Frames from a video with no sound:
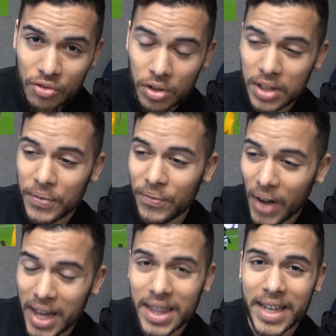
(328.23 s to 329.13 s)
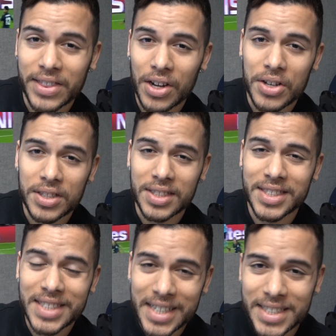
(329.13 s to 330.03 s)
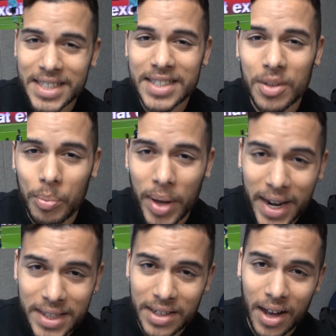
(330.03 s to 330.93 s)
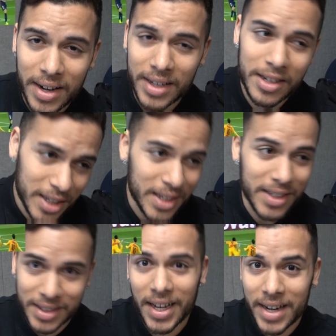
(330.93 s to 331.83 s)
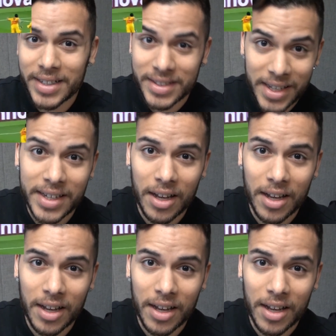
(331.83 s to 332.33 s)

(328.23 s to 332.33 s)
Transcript: really fight like their season depended on it, and it kind of did.